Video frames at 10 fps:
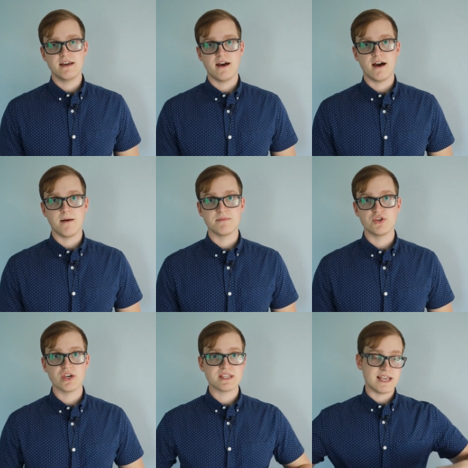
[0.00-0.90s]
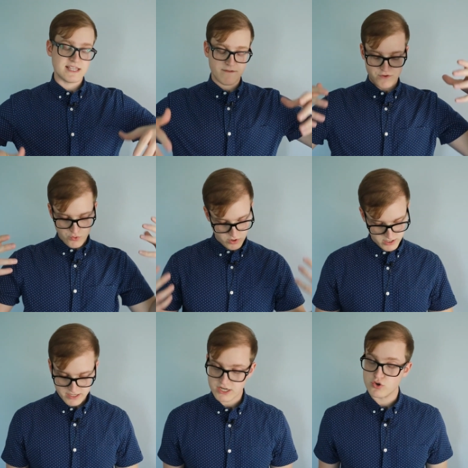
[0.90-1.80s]
Um, just as if you were
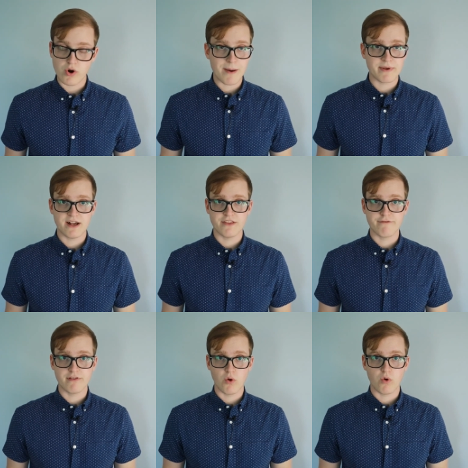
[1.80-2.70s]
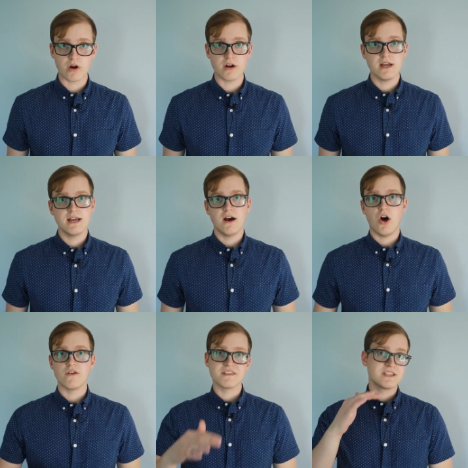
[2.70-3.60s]
going to drop it on the floor,
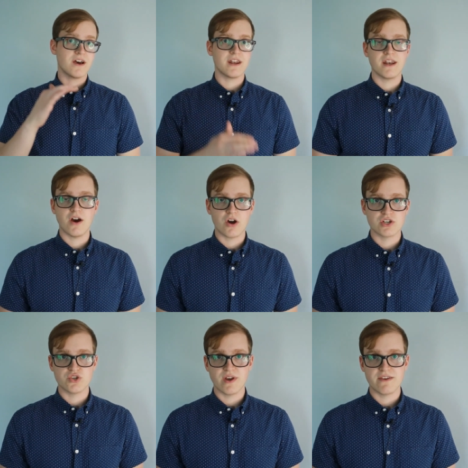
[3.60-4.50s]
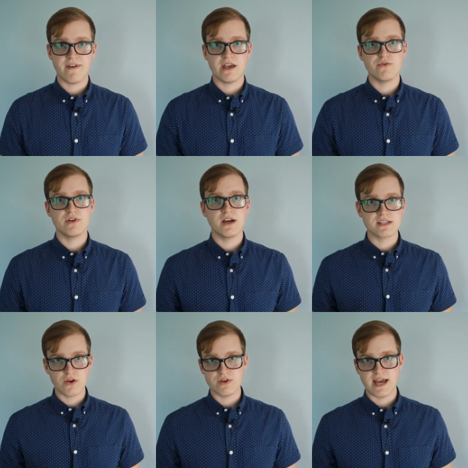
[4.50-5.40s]
all of a sudden our strength value does
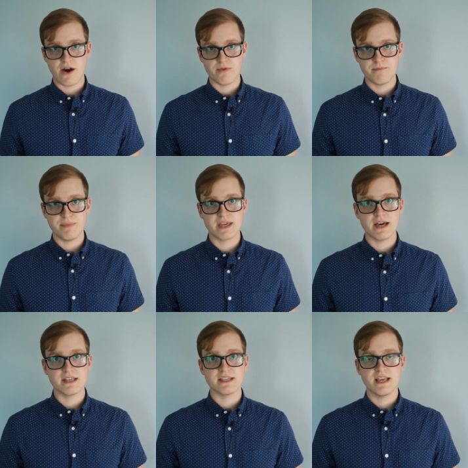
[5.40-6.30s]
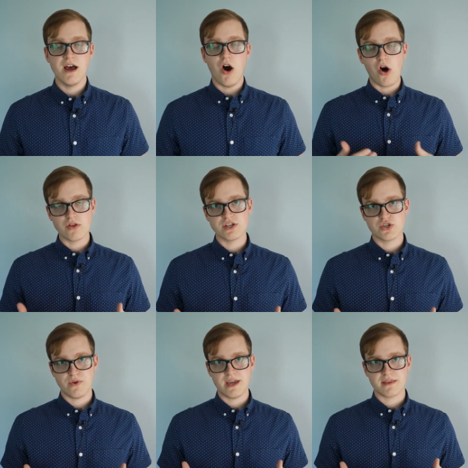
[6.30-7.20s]
go down because all the
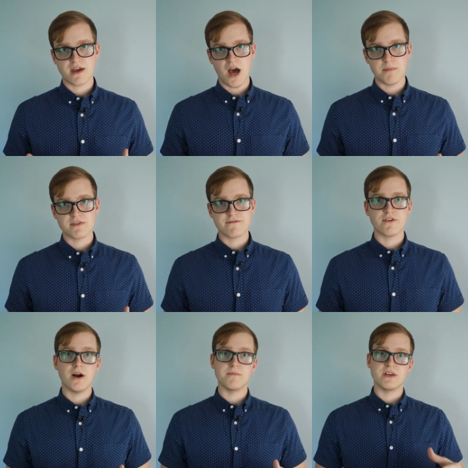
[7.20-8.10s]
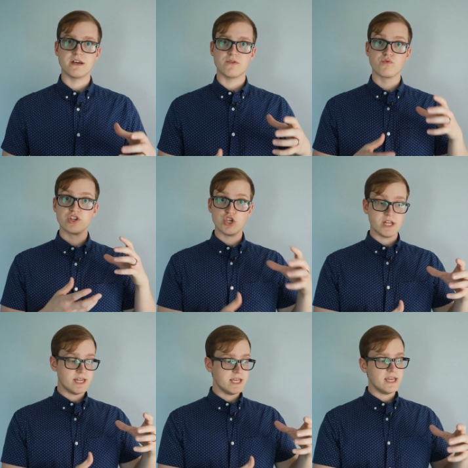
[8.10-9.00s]
strength comes from the
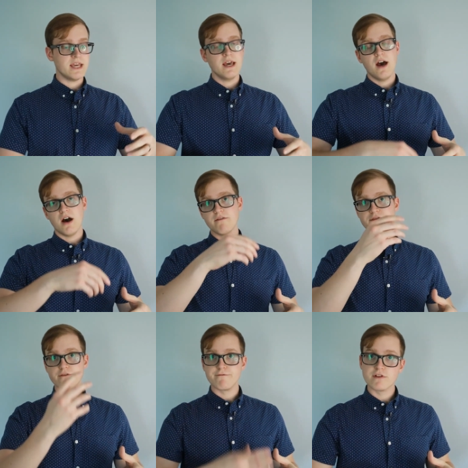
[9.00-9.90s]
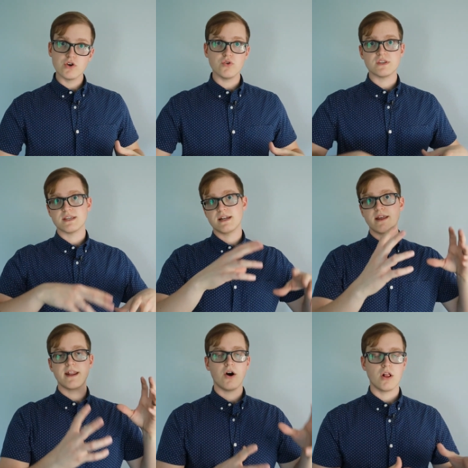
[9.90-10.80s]
rigidity of the flutes and,
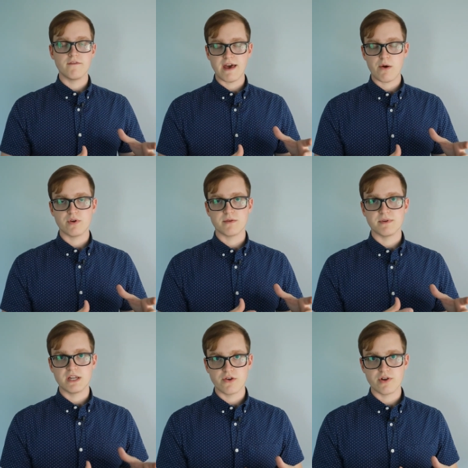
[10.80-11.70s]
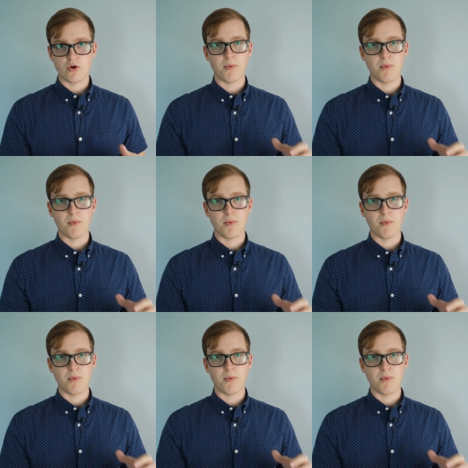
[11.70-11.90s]
and all of that with the material.